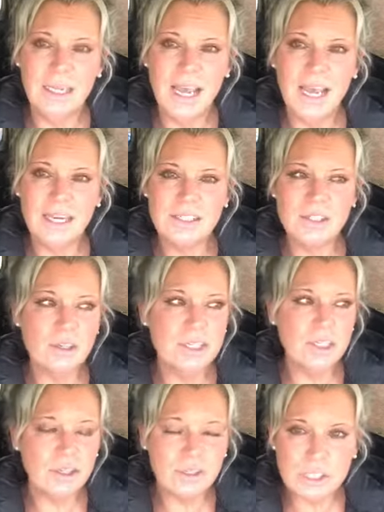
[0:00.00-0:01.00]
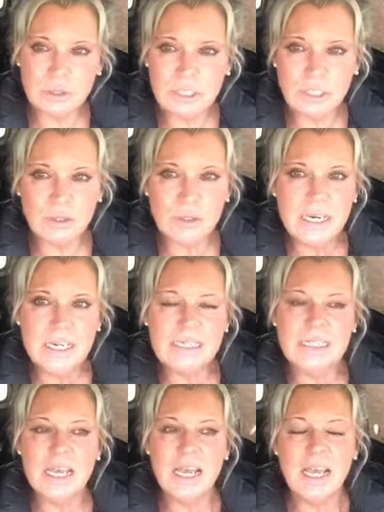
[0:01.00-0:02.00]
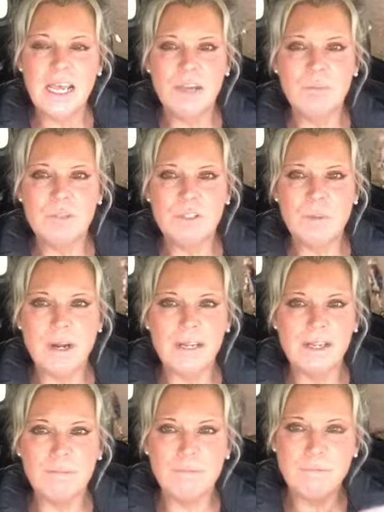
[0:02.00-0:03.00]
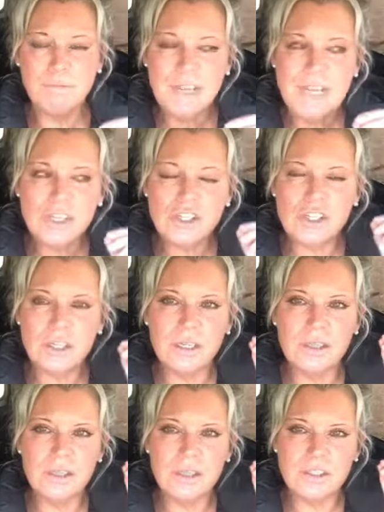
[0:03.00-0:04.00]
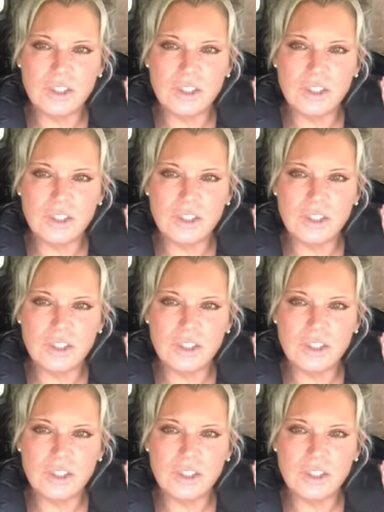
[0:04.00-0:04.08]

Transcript: And it's only going to increase. It was one of the feature